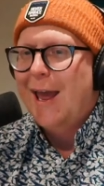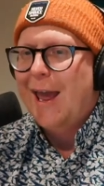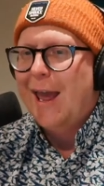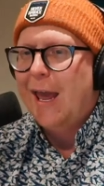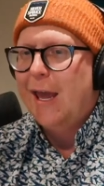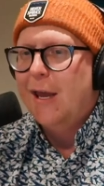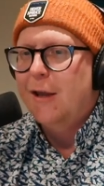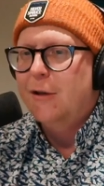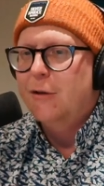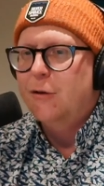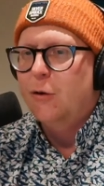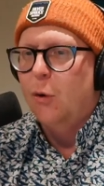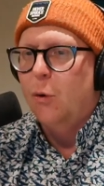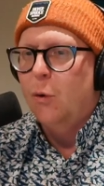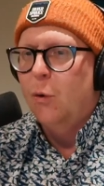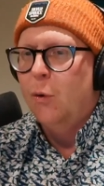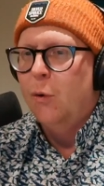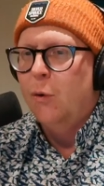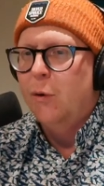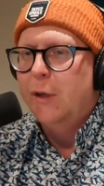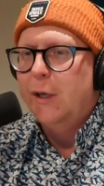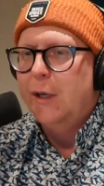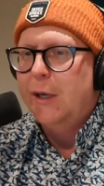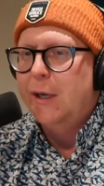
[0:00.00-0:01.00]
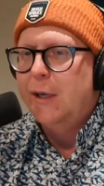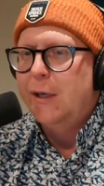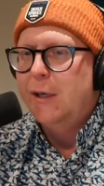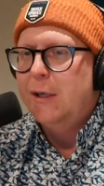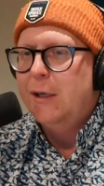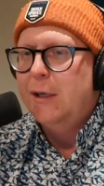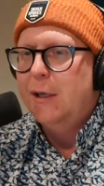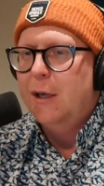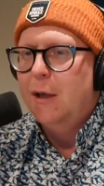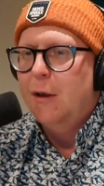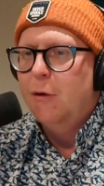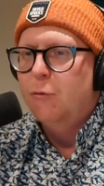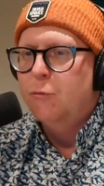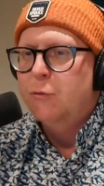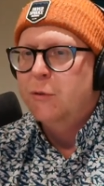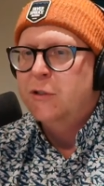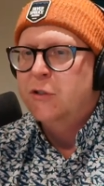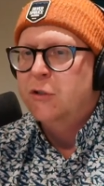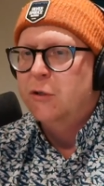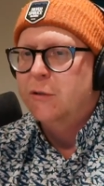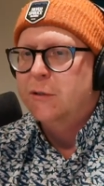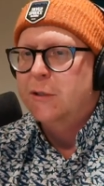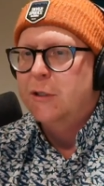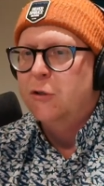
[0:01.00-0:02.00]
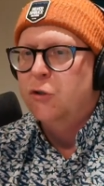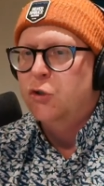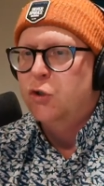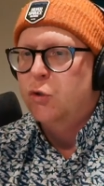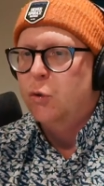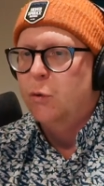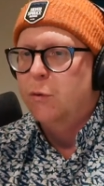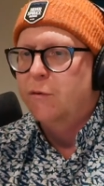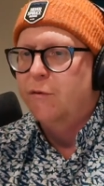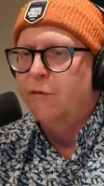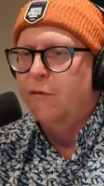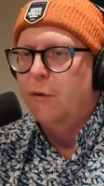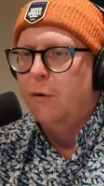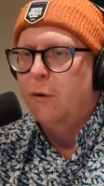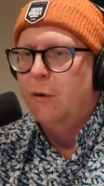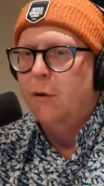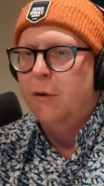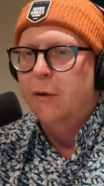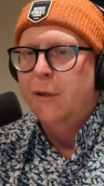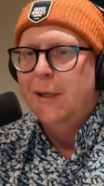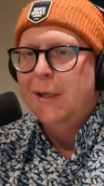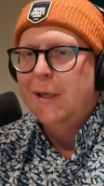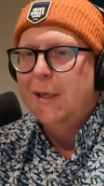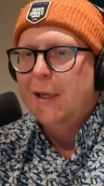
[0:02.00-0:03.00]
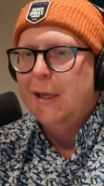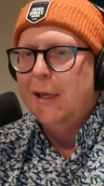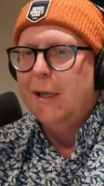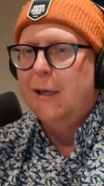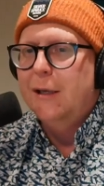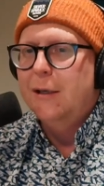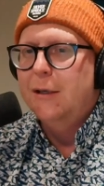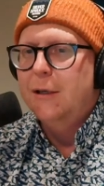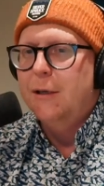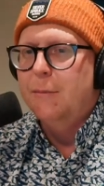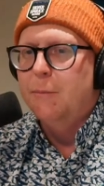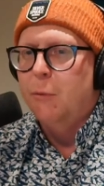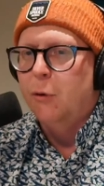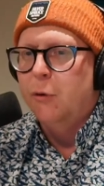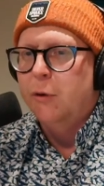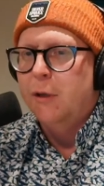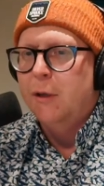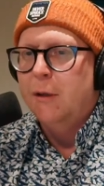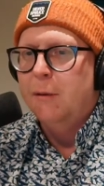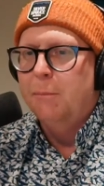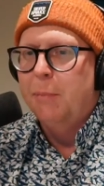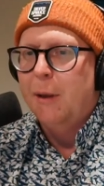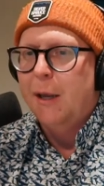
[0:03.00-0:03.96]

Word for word: and or any resulting shortfall in the money